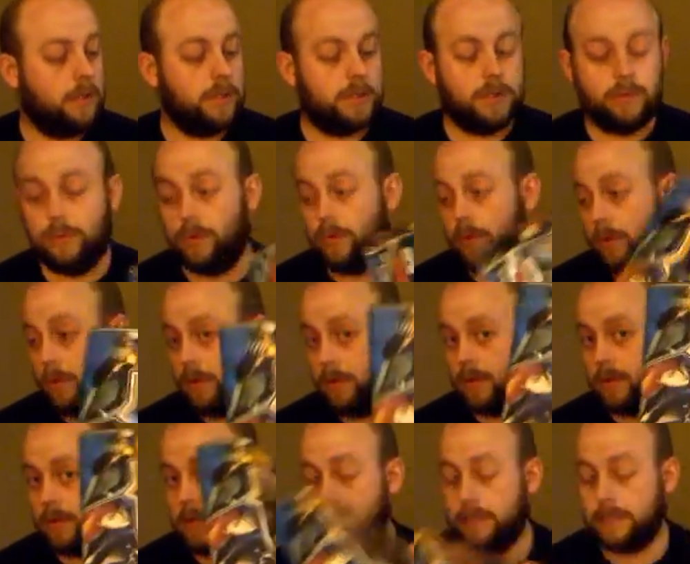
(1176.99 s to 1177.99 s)
So
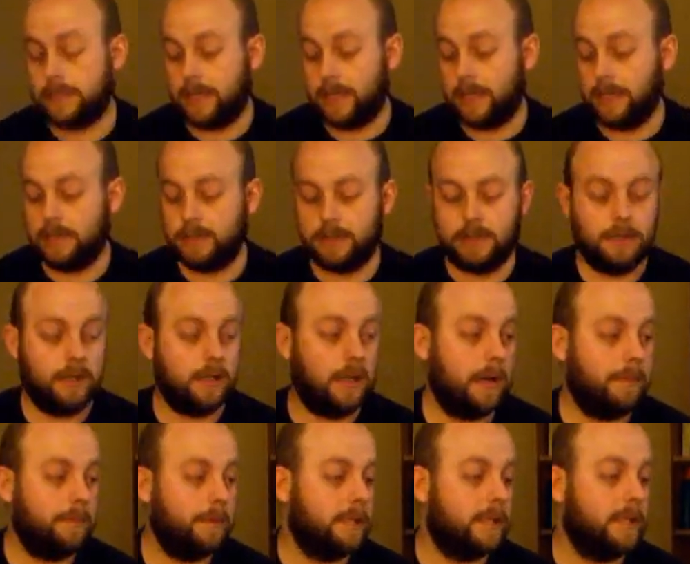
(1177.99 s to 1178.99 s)
that's great.
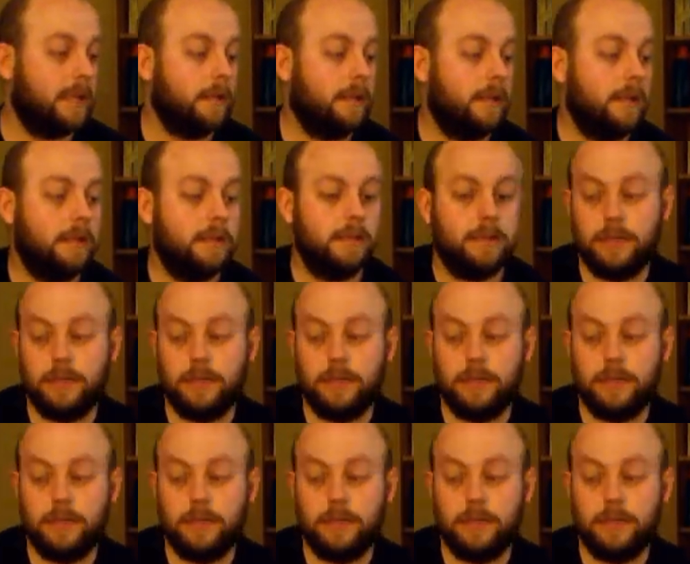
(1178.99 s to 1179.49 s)
Happy to get that.